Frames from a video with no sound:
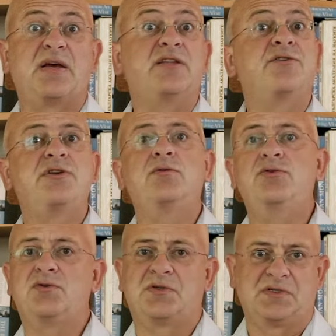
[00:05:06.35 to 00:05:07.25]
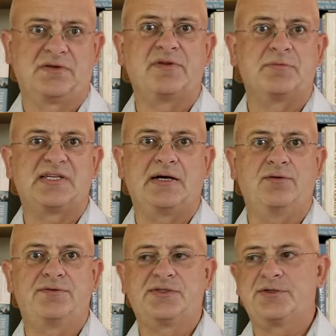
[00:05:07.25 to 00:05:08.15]
made a real nuisance of
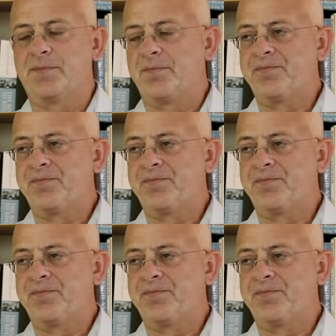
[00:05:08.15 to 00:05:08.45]
themselves.